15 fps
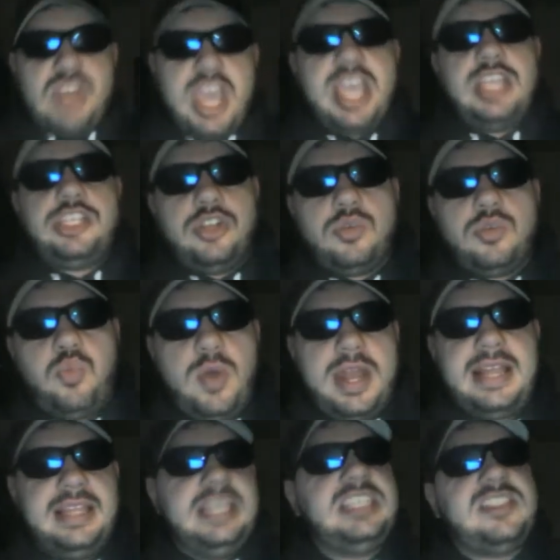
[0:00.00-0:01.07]
they should
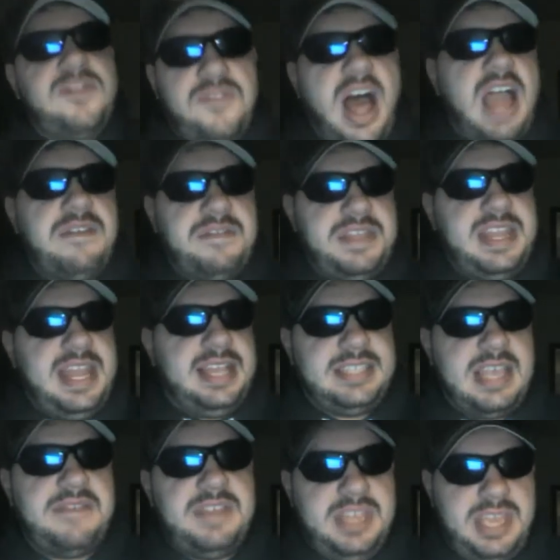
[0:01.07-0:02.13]
win at least five of the
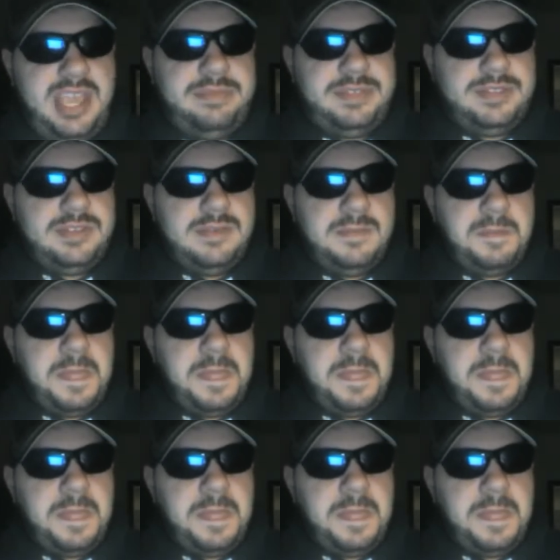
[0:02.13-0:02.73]
next seven games.